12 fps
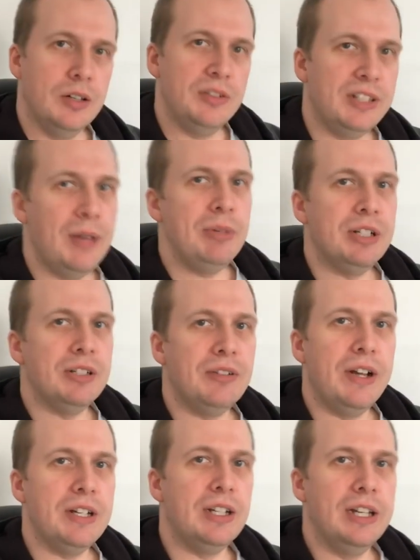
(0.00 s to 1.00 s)
Those sandwiches
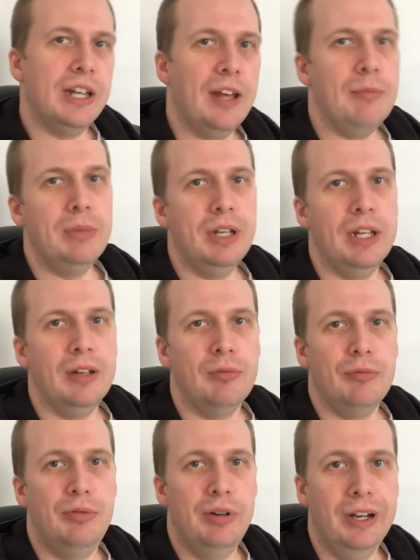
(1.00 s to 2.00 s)
have actually kept me
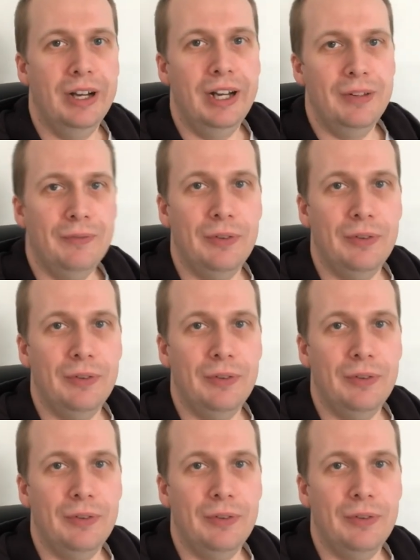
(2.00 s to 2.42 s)
really